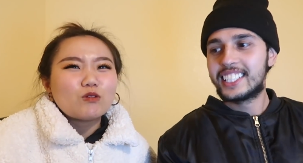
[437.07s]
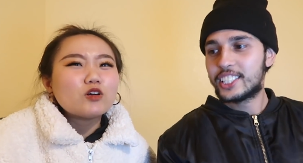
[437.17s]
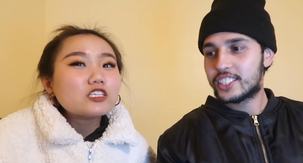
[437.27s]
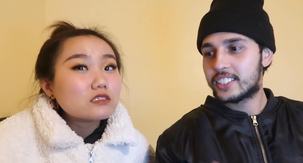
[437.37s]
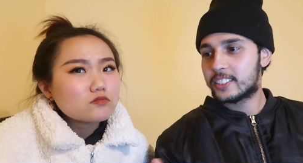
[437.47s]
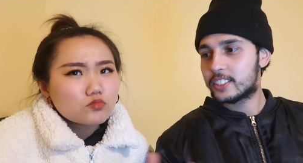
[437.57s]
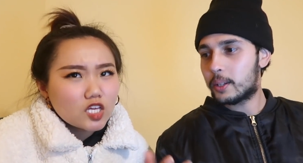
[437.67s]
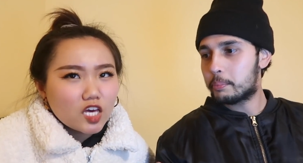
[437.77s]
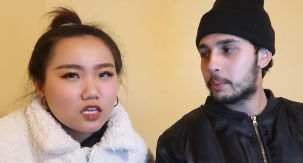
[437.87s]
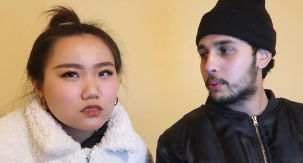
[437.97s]
Speaker 1: But
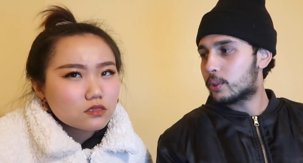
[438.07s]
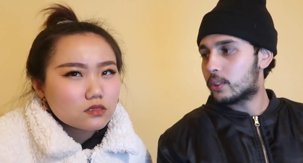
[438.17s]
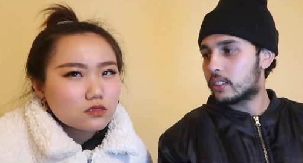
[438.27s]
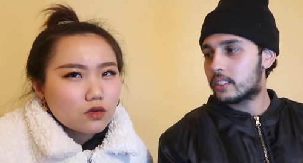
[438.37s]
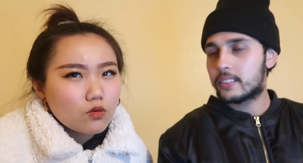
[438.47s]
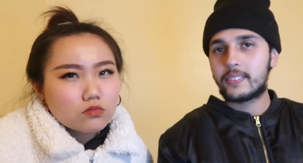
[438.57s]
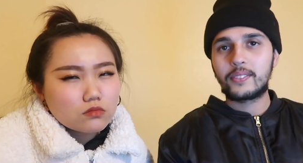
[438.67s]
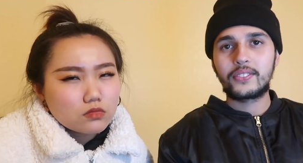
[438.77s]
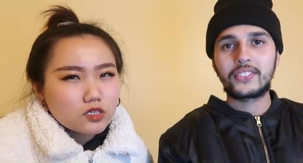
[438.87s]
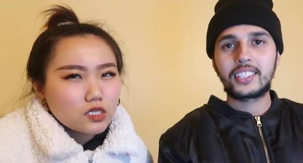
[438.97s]
some
Speaker 2: kids people... don't
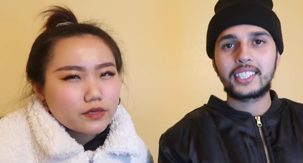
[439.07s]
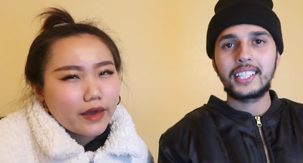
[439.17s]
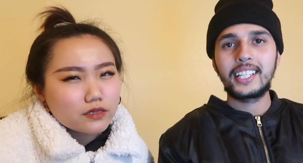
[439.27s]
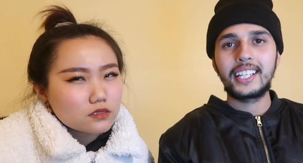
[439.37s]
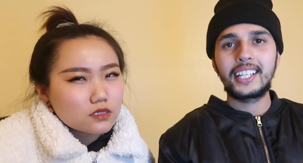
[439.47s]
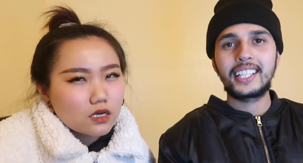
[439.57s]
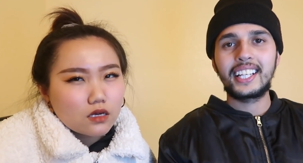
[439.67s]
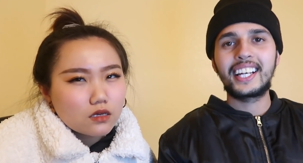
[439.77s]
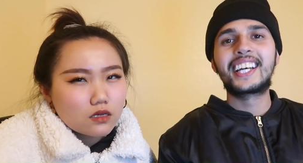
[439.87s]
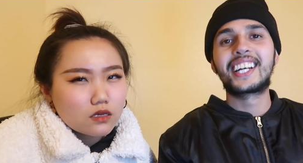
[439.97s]
be gangsta.
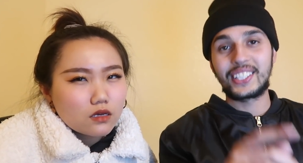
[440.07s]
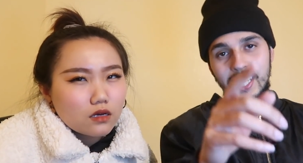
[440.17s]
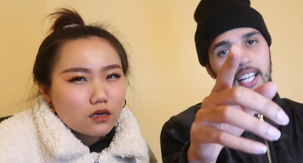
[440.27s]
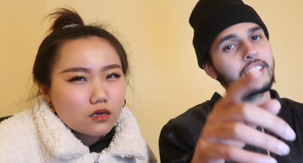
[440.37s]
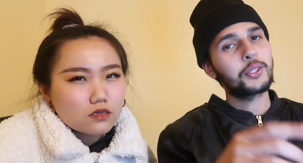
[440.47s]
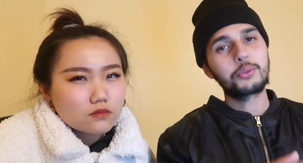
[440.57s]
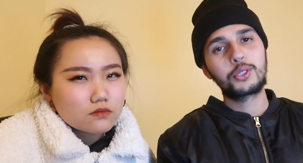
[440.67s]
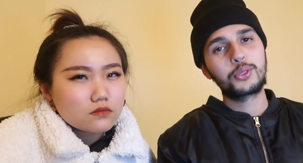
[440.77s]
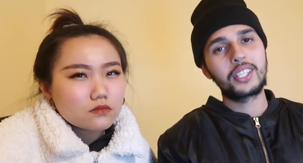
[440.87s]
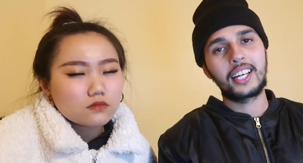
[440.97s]
Yeah, don't
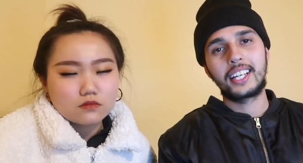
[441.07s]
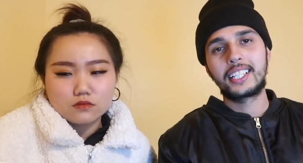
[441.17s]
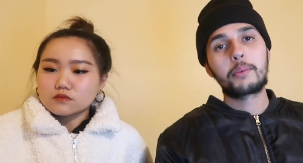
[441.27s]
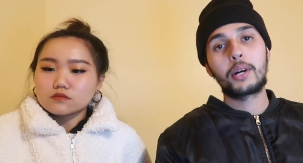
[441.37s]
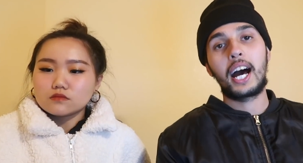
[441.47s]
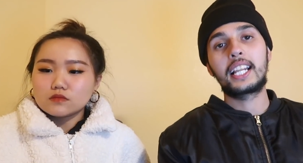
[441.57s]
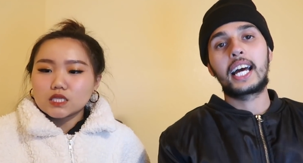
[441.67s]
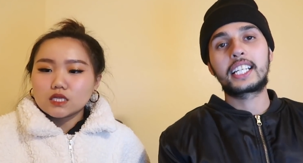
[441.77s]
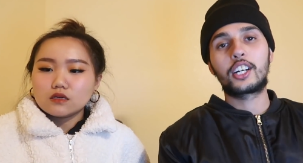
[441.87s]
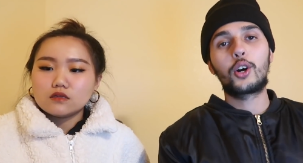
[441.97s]
do that. But I
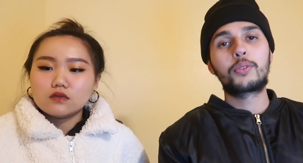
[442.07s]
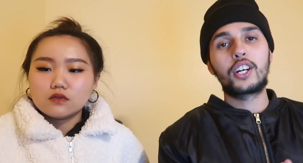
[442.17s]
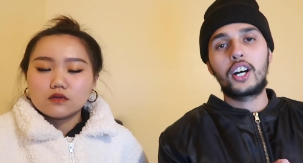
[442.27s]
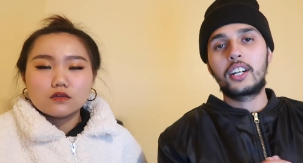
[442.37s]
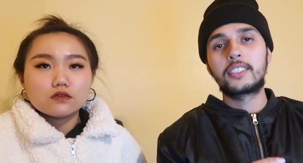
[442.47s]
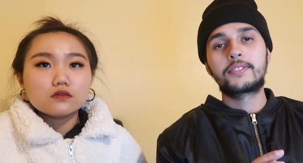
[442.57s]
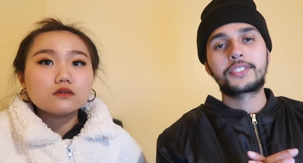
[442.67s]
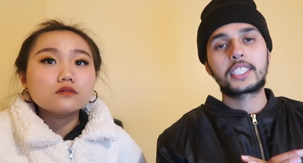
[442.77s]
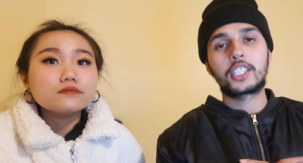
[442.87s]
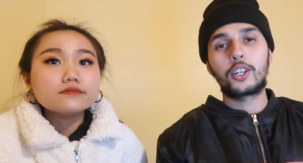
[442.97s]
like it overall.
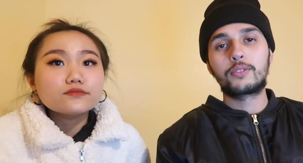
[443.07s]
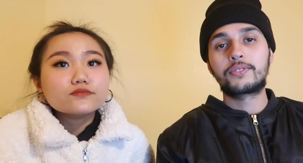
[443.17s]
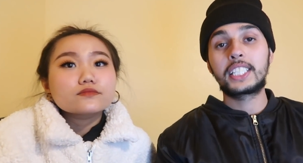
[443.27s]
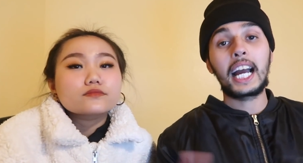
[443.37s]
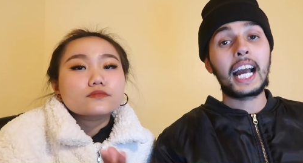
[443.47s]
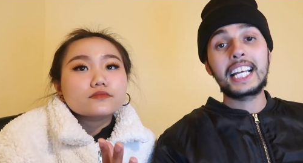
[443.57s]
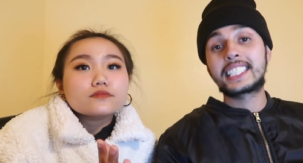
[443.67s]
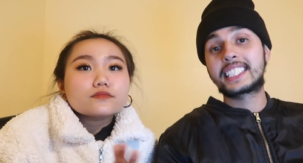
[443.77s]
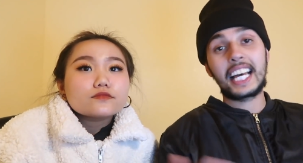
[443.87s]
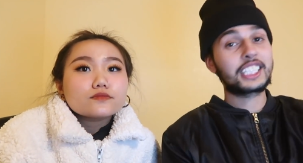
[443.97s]
So yeah,
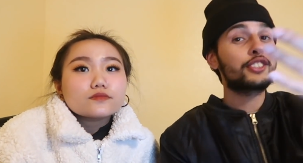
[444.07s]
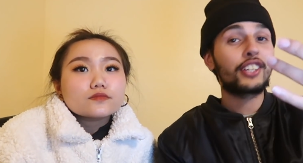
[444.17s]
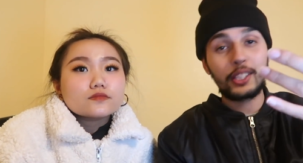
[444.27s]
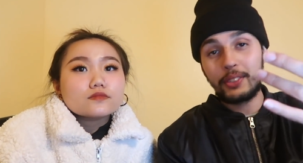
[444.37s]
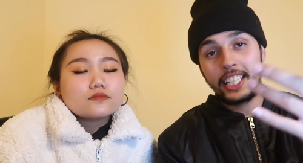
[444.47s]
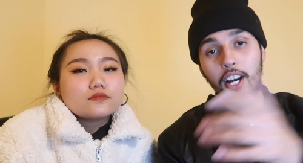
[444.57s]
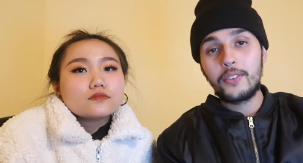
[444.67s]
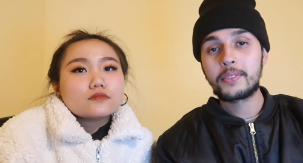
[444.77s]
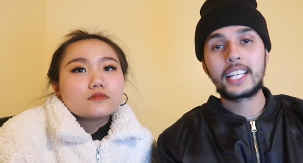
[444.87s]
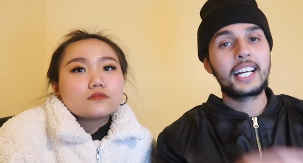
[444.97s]
guys, that's it for the
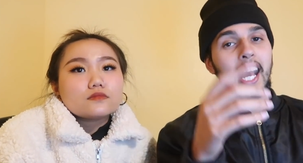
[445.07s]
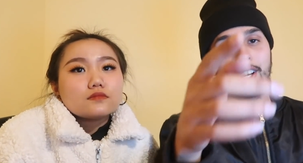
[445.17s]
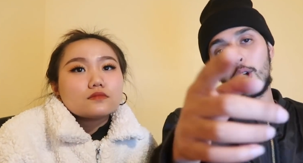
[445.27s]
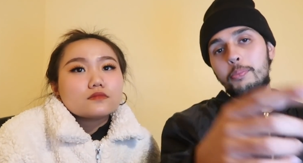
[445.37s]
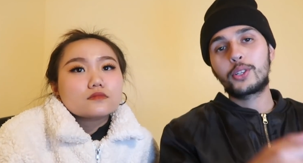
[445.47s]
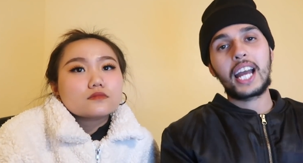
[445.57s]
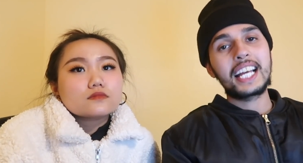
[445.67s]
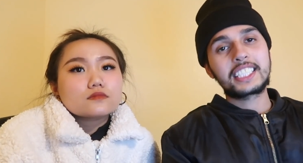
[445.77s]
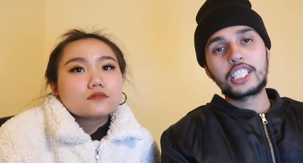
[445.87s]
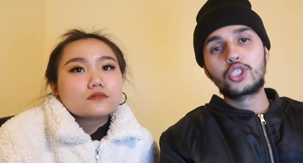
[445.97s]
video. I hope you
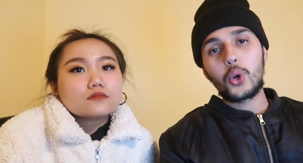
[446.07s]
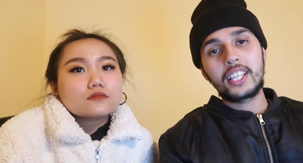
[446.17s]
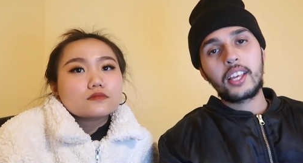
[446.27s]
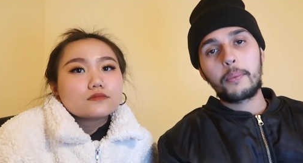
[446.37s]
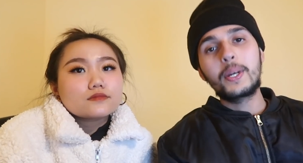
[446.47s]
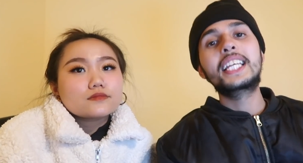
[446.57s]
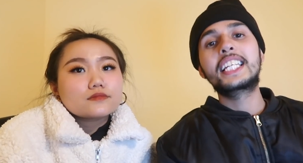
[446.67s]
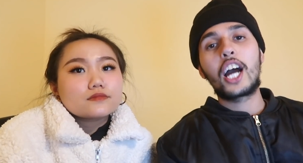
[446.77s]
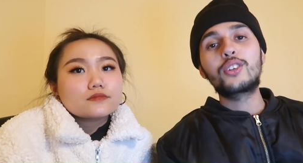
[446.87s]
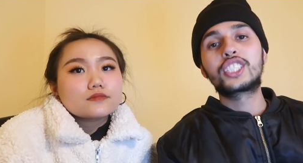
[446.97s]
guys enjoyed the
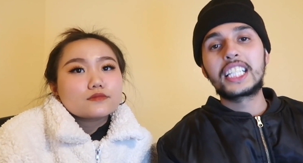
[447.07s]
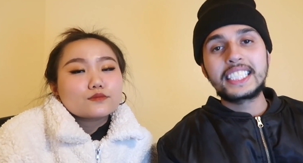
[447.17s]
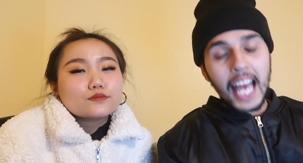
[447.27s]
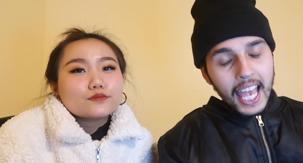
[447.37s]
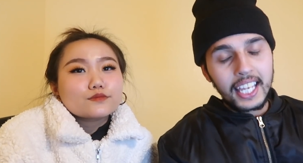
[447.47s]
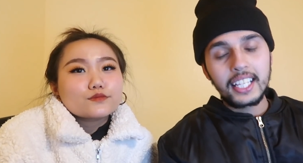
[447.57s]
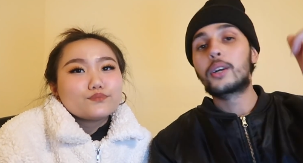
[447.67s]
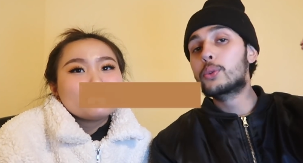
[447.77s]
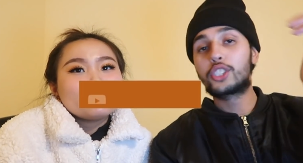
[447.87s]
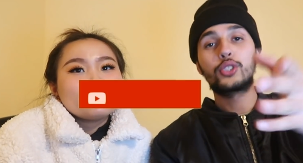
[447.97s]
video today.
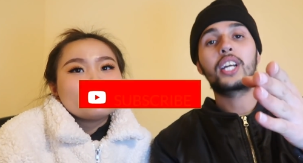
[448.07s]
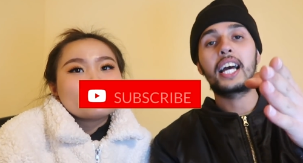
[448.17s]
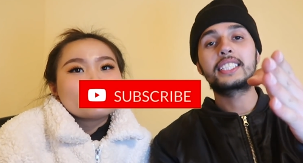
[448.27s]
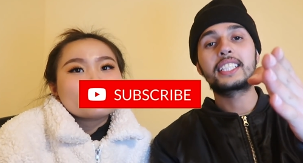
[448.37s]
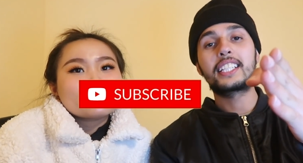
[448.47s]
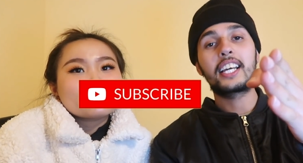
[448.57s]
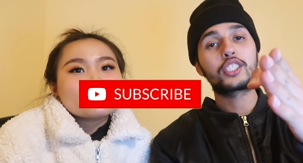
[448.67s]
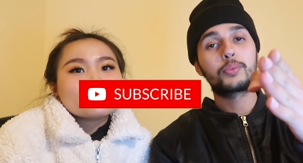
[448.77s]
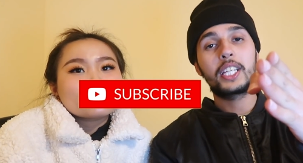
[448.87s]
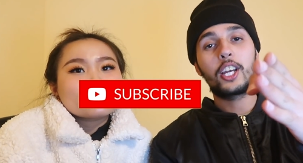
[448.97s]
We'll see you guys in the
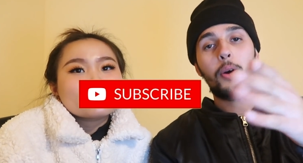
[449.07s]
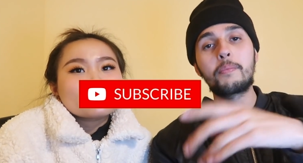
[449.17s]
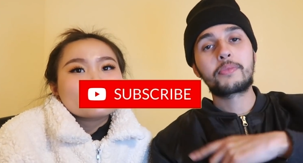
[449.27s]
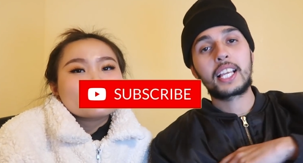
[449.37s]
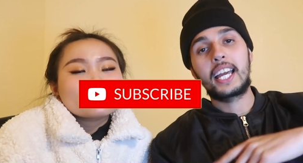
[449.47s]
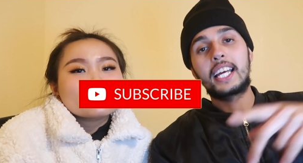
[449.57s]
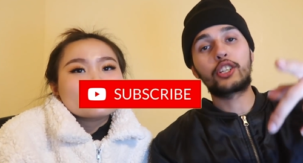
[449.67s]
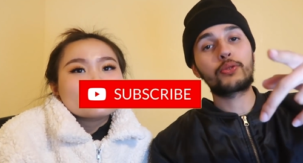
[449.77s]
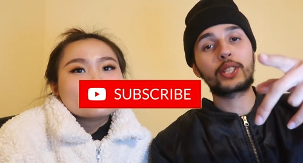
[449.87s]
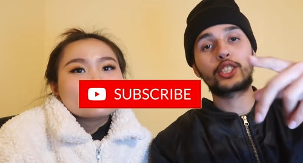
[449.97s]
next video. And
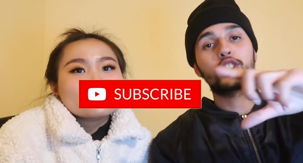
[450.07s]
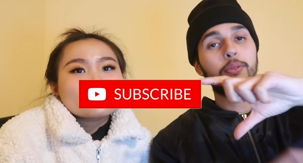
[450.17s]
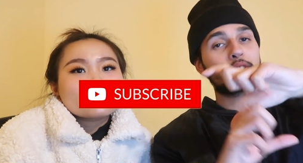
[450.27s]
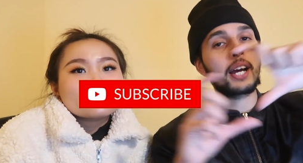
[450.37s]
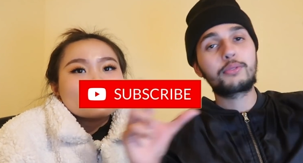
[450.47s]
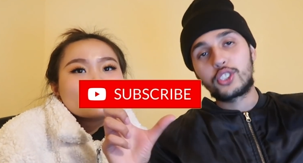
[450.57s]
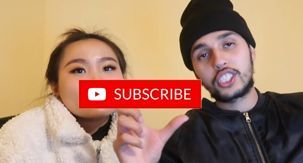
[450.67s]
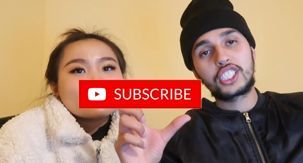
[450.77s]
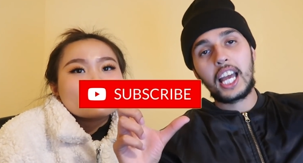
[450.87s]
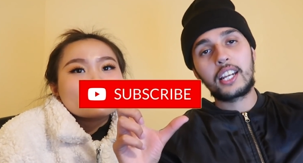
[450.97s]
don't forget to subscribe to
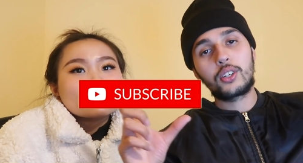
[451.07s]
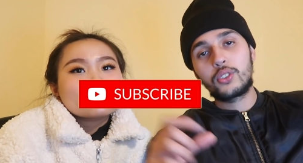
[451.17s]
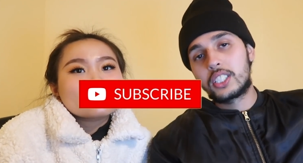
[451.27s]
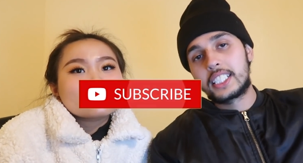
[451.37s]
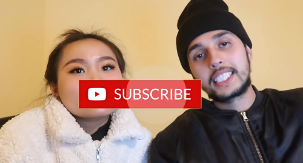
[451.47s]
the channel